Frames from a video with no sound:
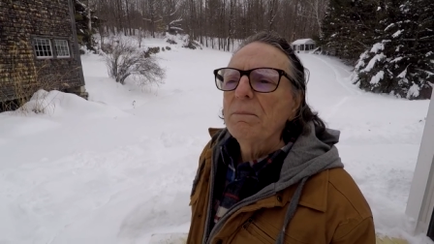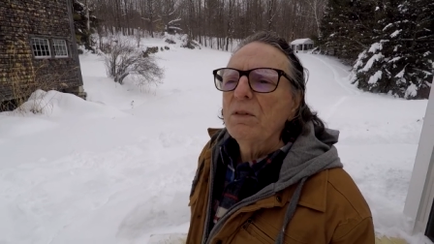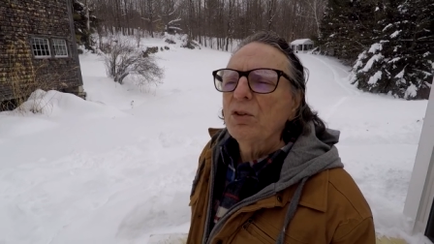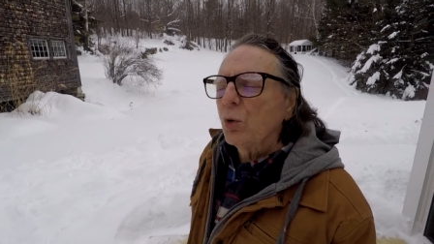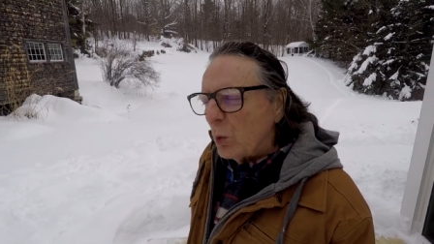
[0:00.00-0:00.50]

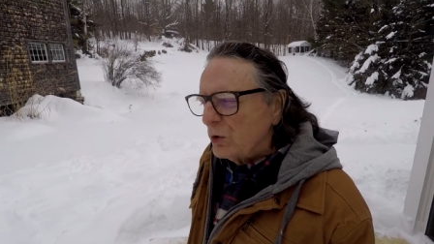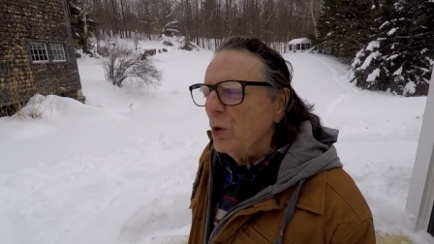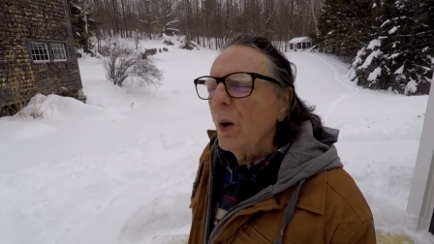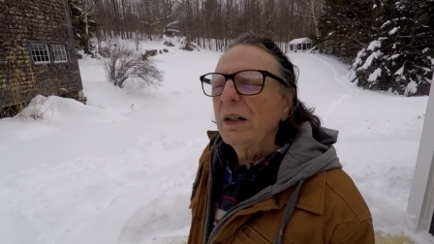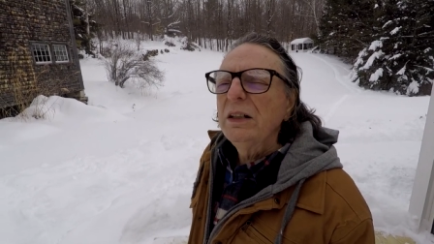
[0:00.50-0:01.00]
So, what
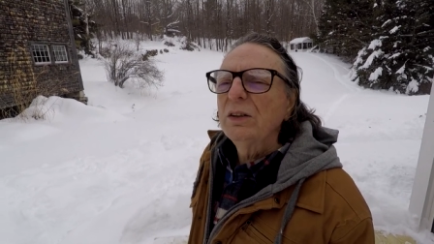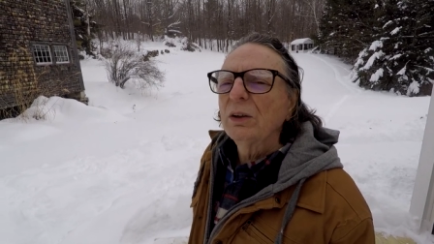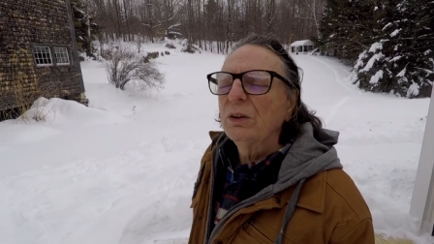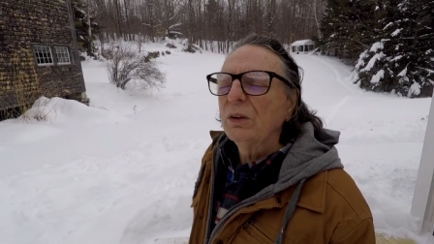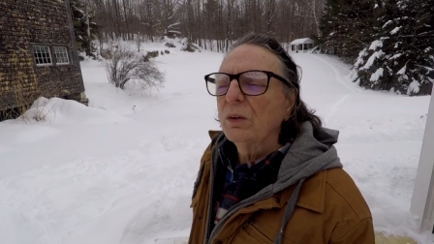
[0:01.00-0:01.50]
do I need to
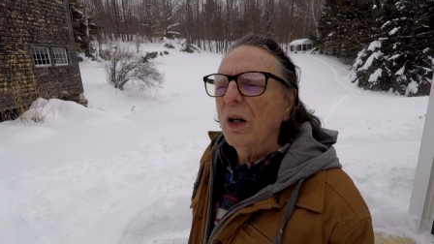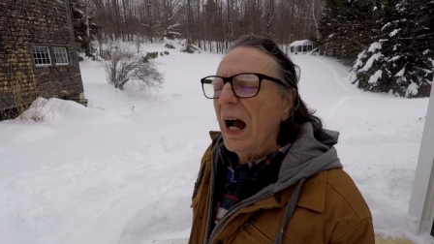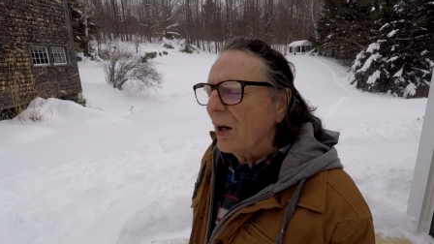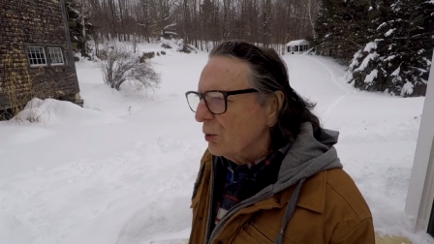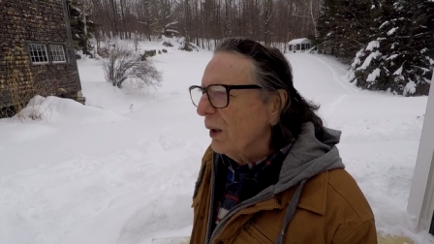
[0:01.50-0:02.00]
learn?
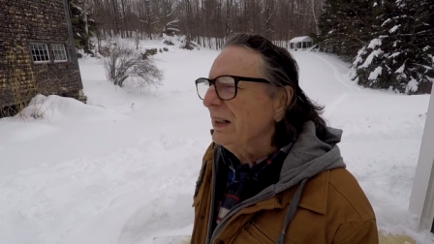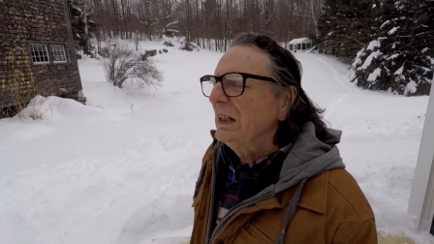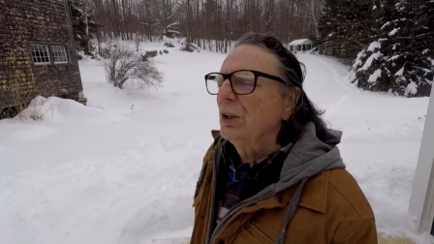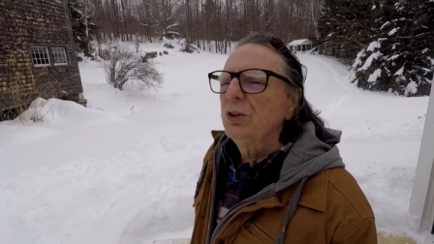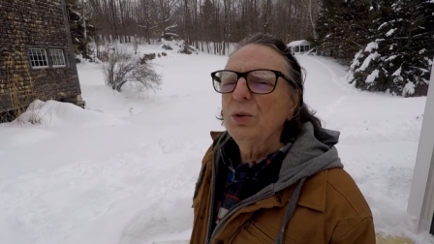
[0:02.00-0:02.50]
How do I
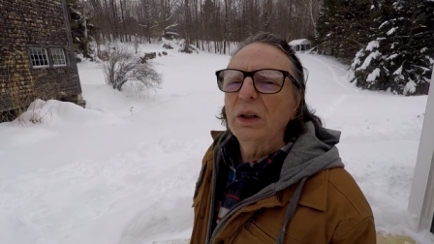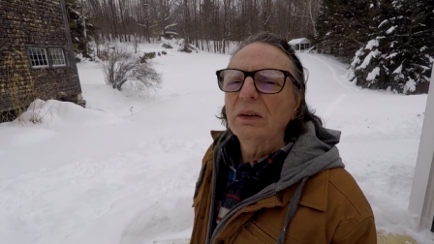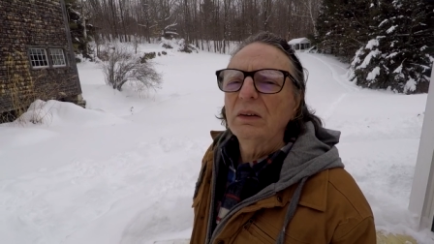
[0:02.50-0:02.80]
need to do it?